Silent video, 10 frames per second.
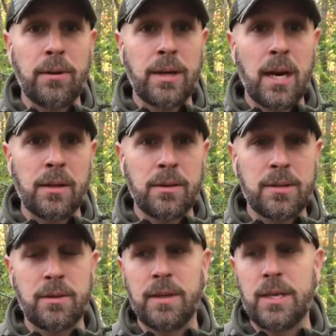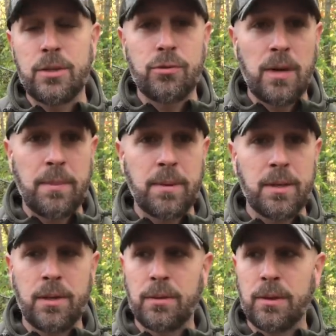colors, so in case you drop it,
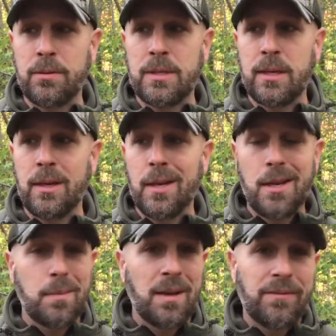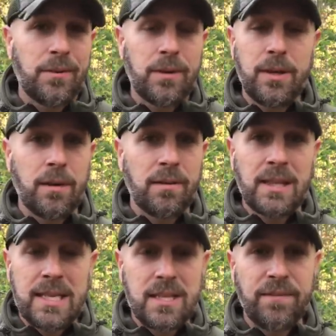you don't lose it. But for, you know,
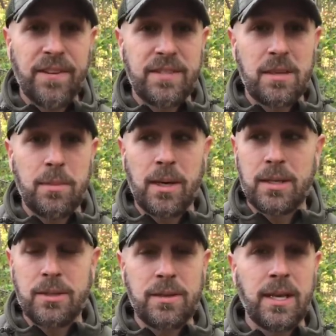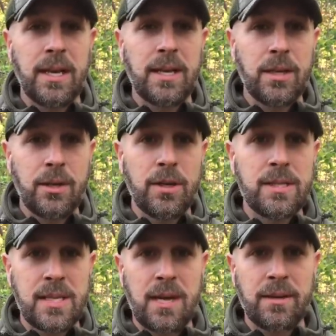less than fifteen bucks, you can get a good
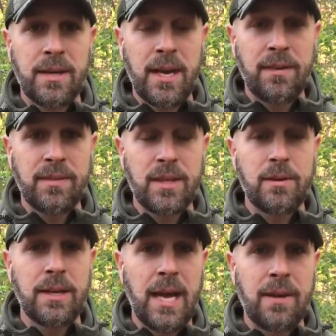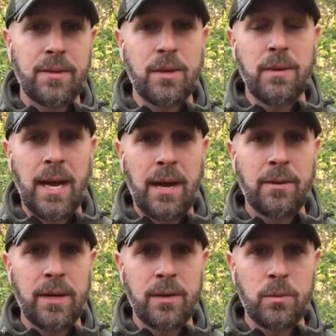solid knife that you can have with you out
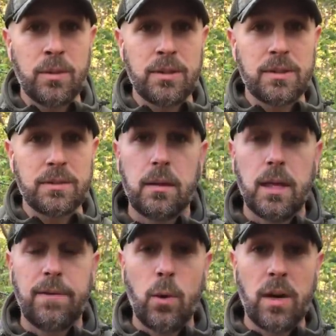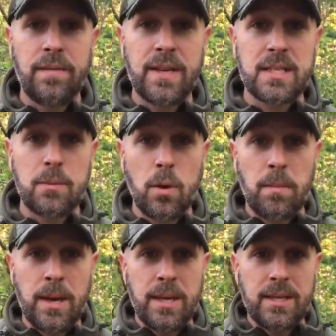in the woods. If you want to invest some more
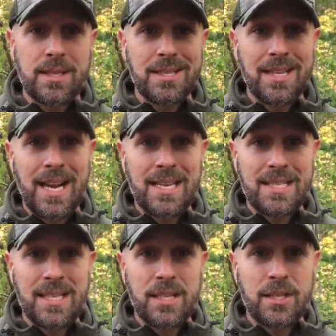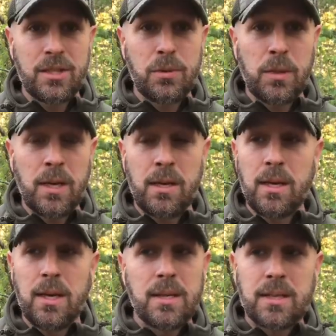money, this is an ESEE Izula.
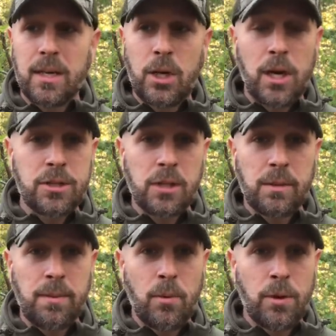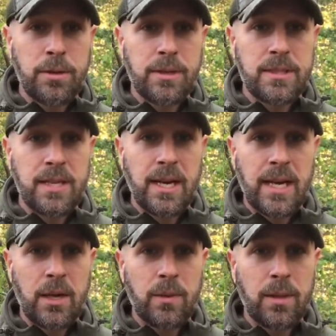It's going to cost you a little bit more. You can see I
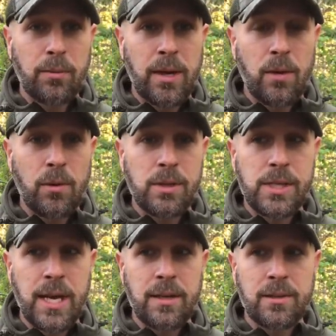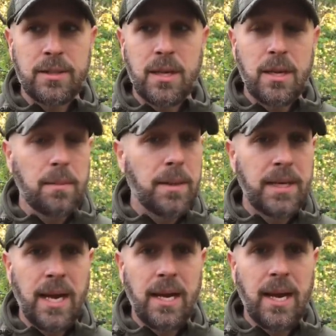got it with the bright orange handles. But
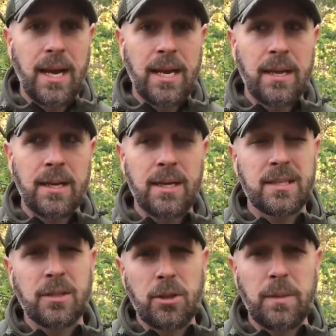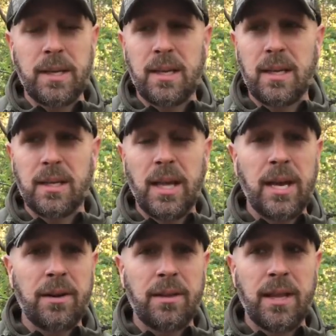again, a uh, it's a little bit
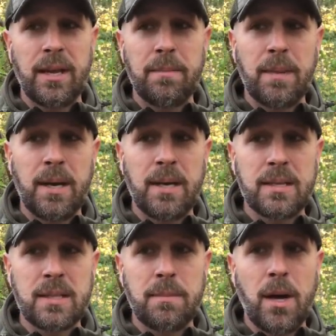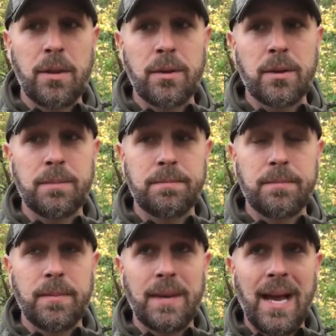lighter than uh, some other
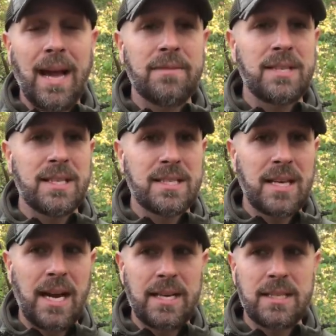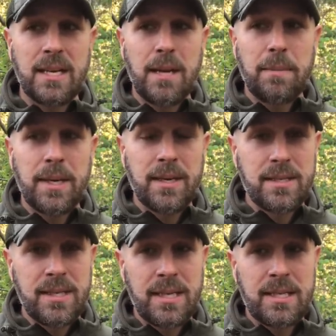knives this size, because
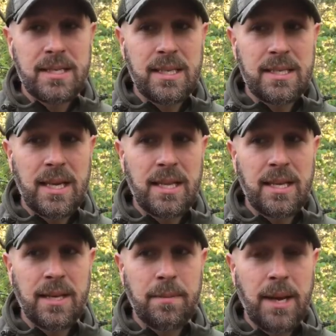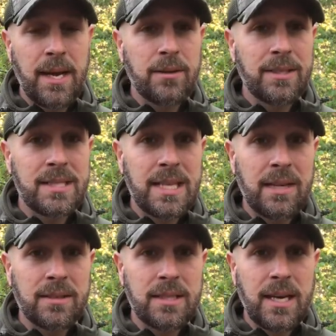the ins inside the um, handle, it's
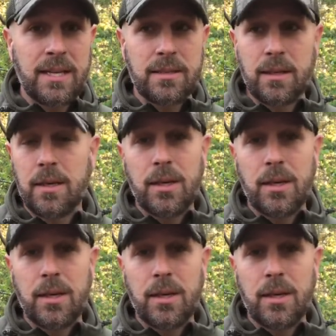skeletonized.